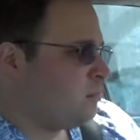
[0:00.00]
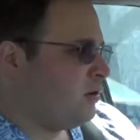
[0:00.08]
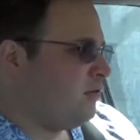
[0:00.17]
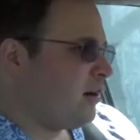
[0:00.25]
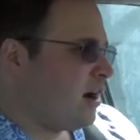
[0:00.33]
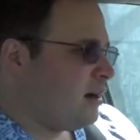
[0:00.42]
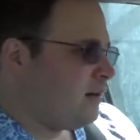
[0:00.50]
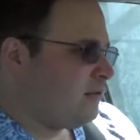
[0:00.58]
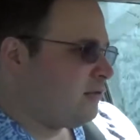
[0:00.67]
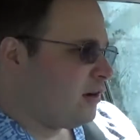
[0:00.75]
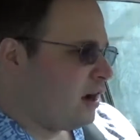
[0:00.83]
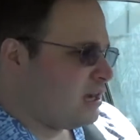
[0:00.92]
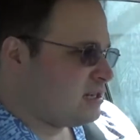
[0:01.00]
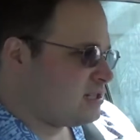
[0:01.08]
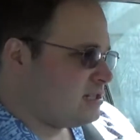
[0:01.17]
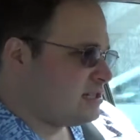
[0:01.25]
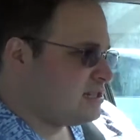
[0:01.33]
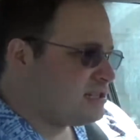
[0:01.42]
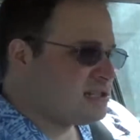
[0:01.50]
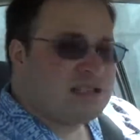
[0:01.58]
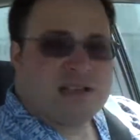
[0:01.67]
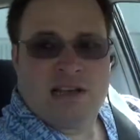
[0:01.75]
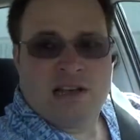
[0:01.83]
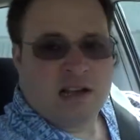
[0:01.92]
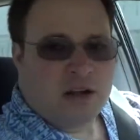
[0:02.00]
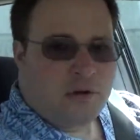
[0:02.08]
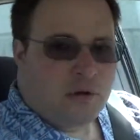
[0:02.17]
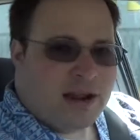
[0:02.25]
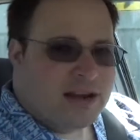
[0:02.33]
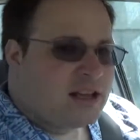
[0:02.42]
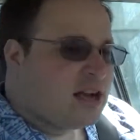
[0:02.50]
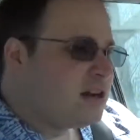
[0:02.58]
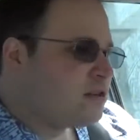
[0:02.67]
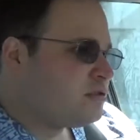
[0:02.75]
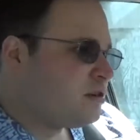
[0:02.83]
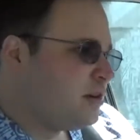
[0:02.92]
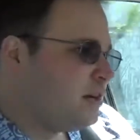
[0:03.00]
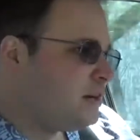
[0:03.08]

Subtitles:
provided for us this great country.